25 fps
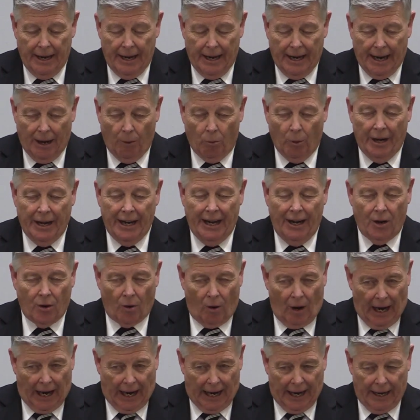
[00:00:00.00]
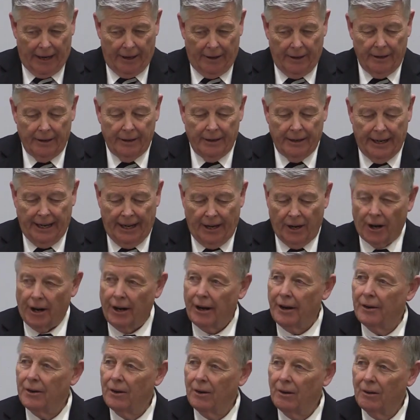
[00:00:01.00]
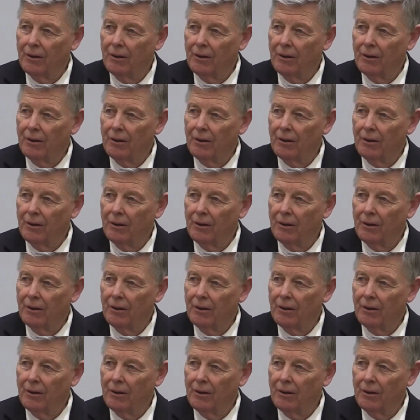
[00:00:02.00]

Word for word: And when he cried, he heard.